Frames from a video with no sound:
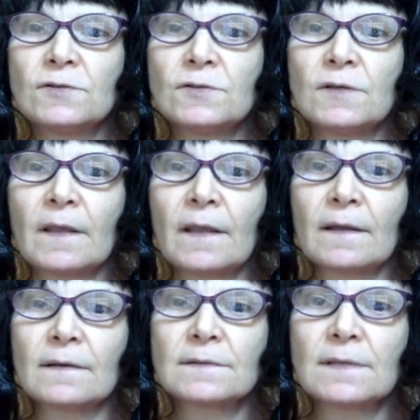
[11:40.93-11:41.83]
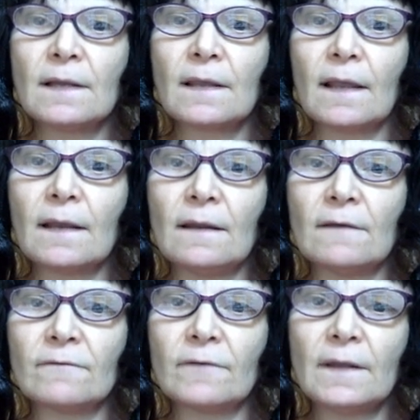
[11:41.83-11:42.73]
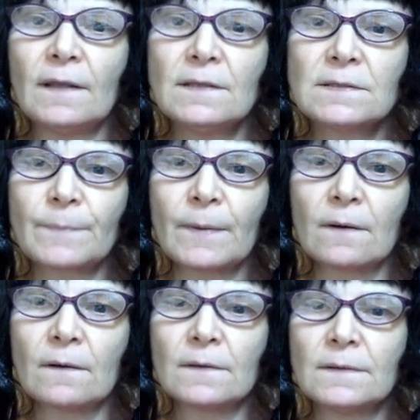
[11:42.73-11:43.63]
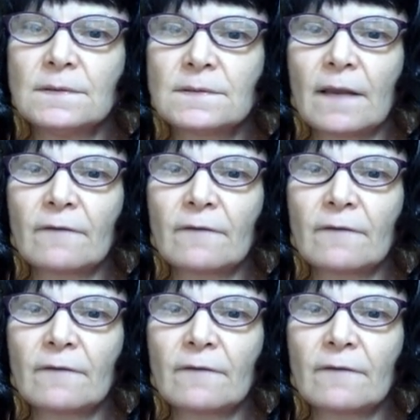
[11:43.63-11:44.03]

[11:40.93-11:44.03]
She can't take any of these pawns.